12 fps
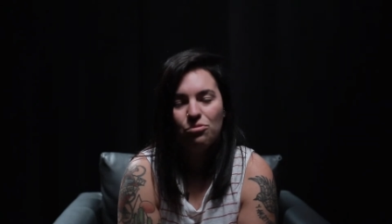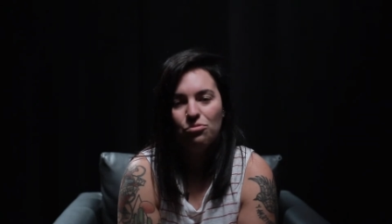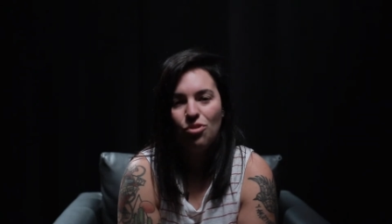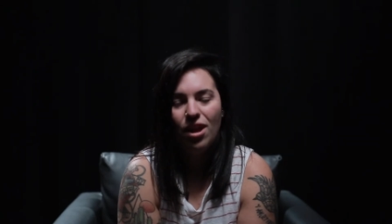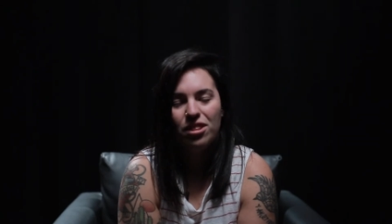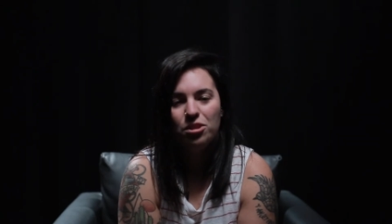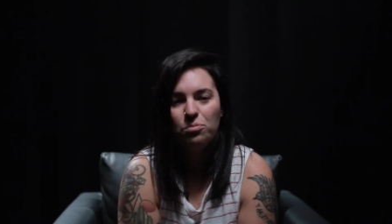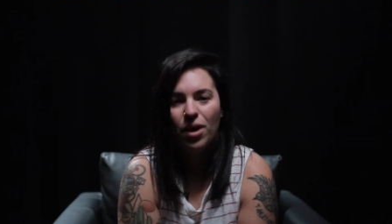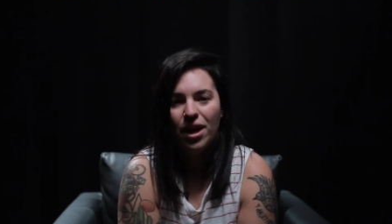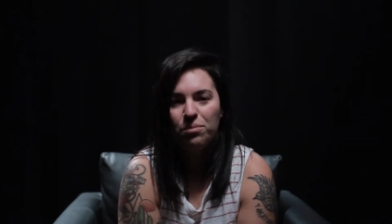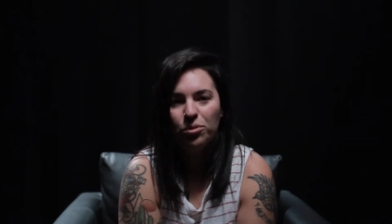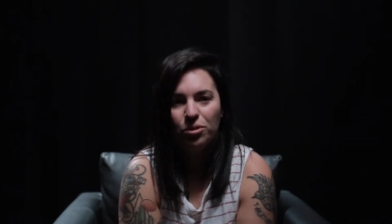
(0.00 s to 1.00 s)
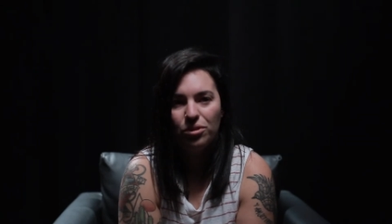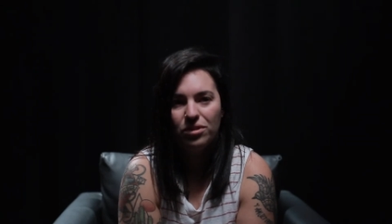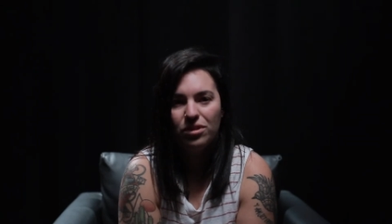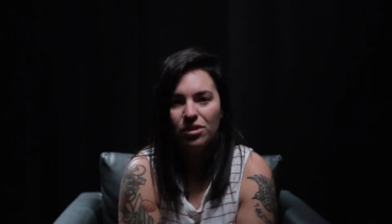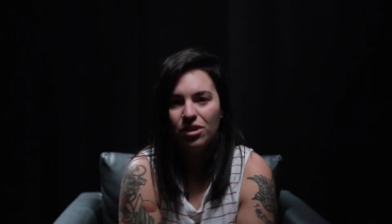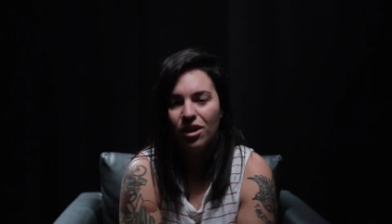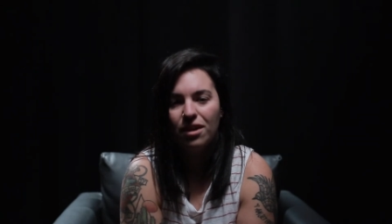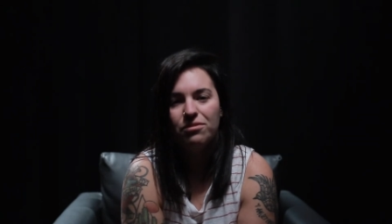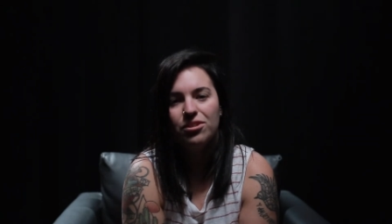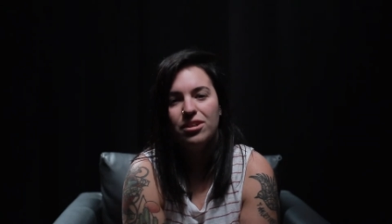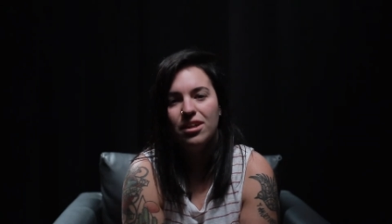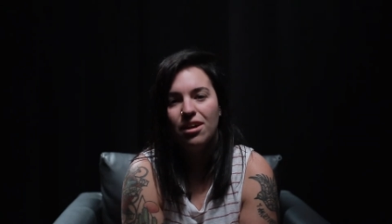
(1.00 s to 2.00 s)
read the Bible
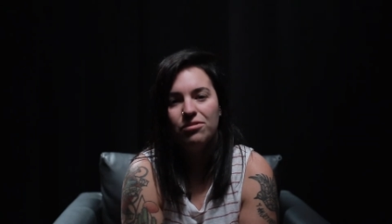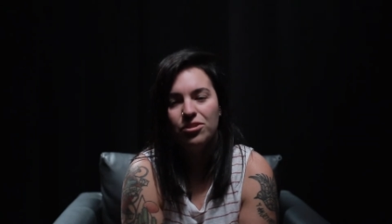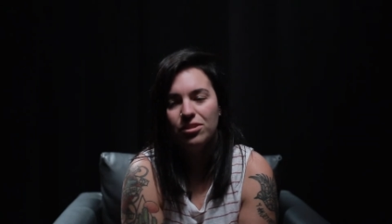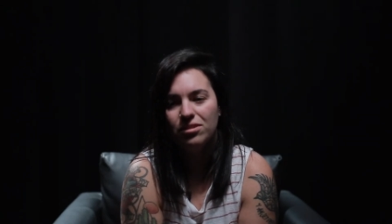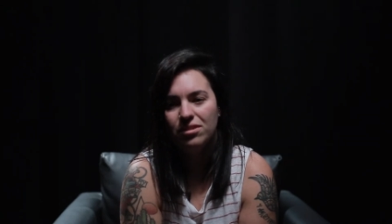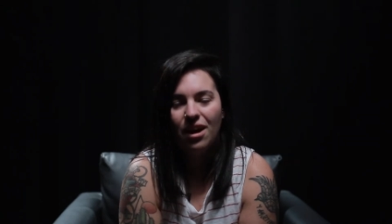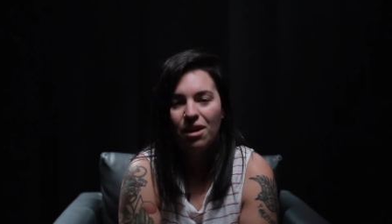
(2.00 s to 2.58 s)
cover to cover.